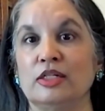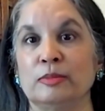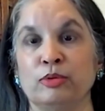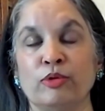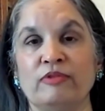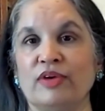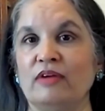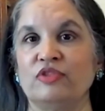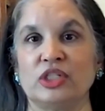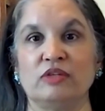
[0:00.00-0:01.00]
deploy
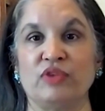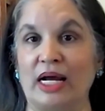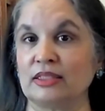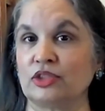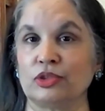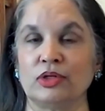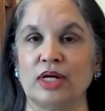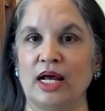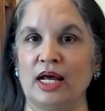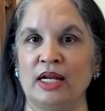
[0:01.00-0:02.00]
5G
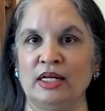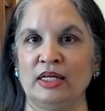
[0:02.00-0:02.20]
faster and,